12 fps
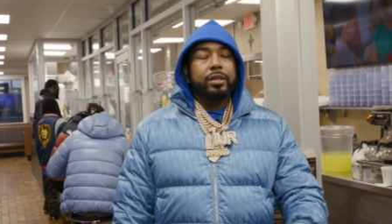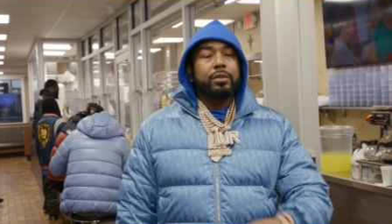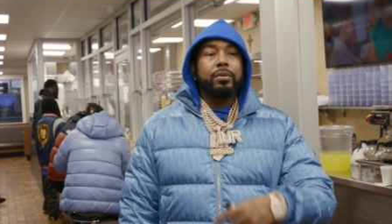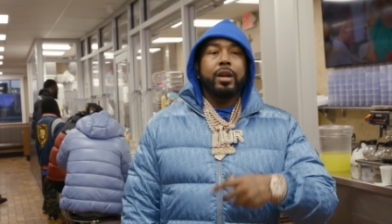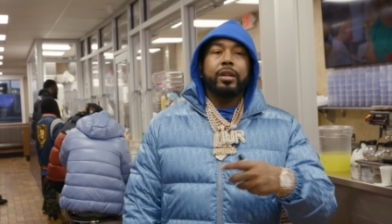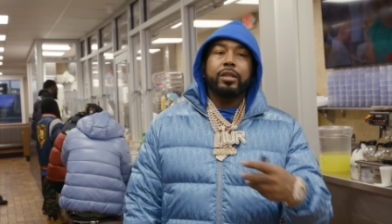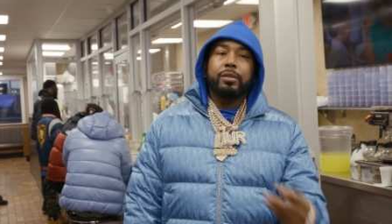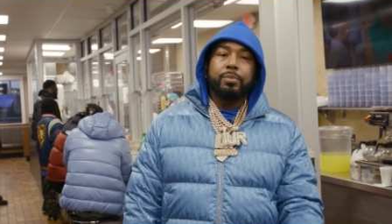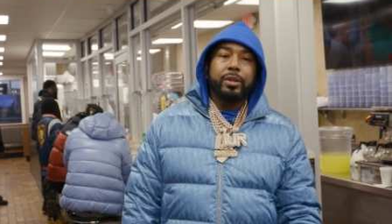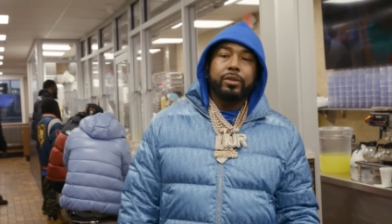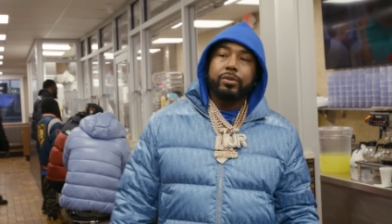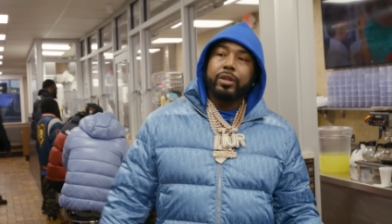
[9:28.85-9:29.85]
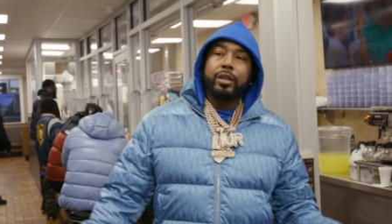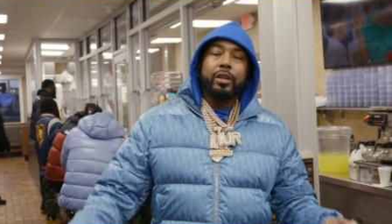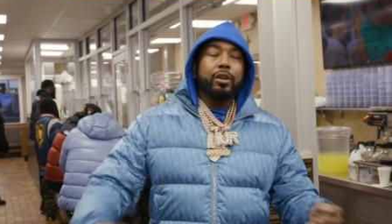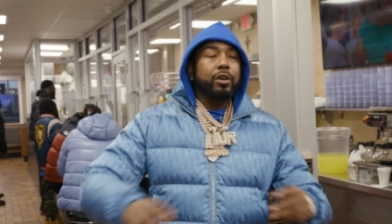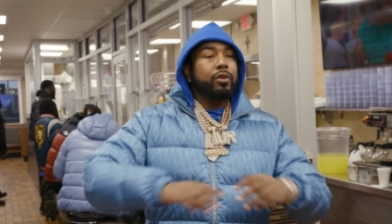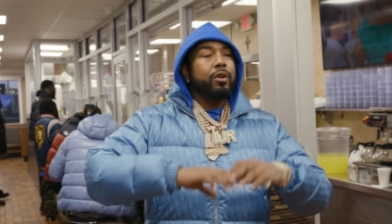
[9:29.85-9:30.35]
restaurant, dispensary,
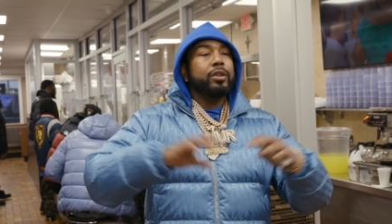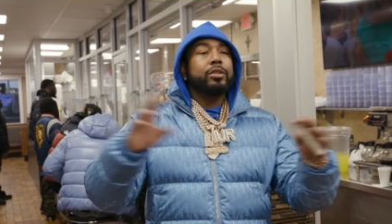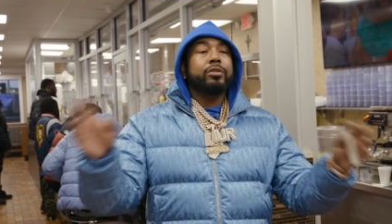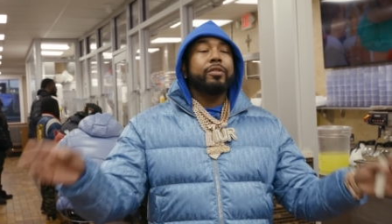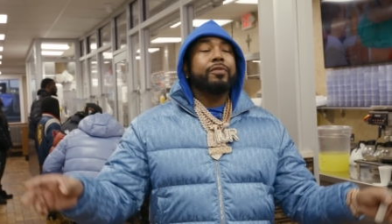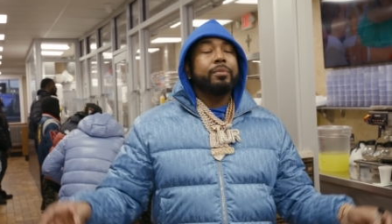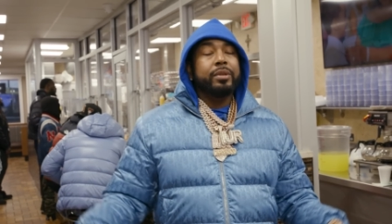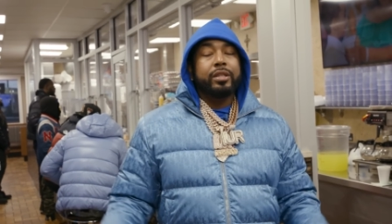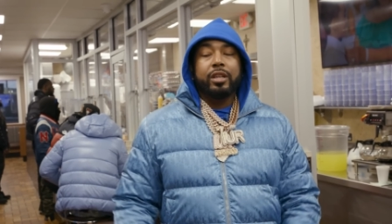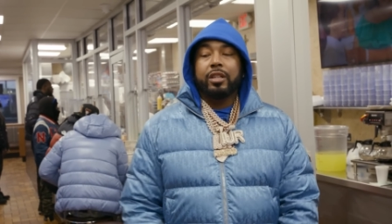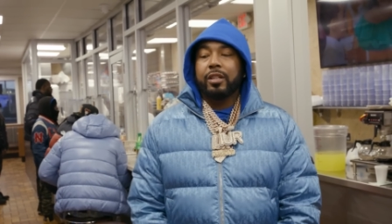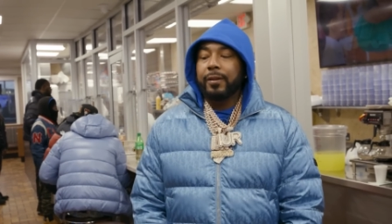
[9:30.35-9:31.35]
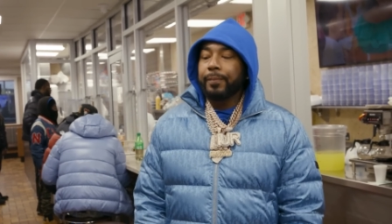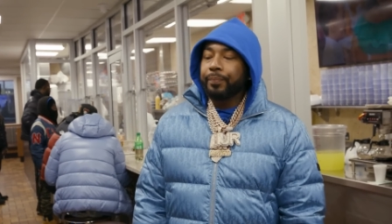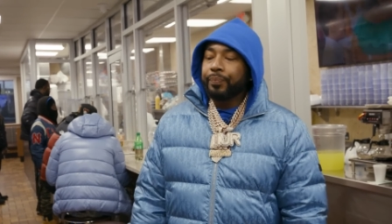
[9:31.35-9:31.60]
across the street from each other.